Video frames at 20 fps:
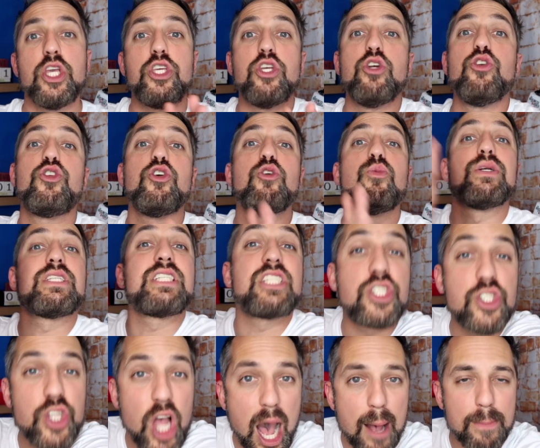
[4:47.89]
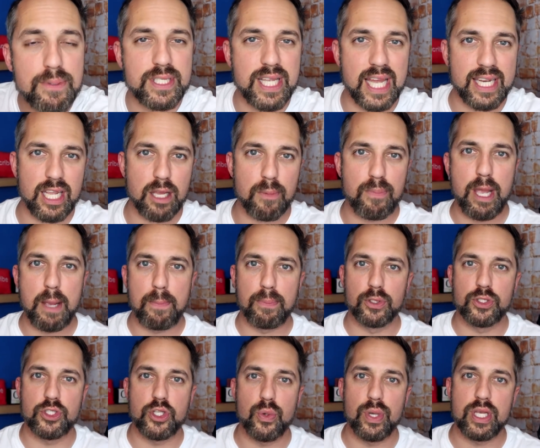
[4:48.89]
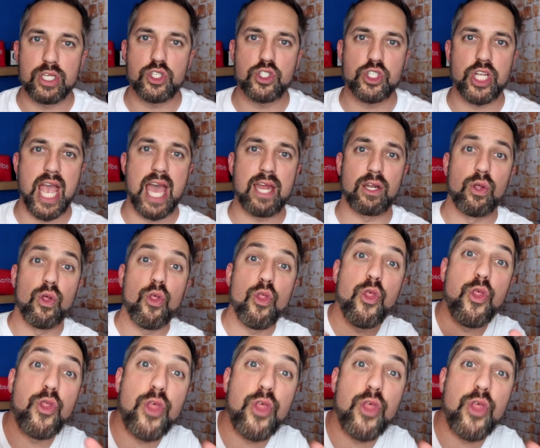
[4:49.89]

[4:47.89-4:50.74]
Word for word: YouTube would stop sending people to his channel.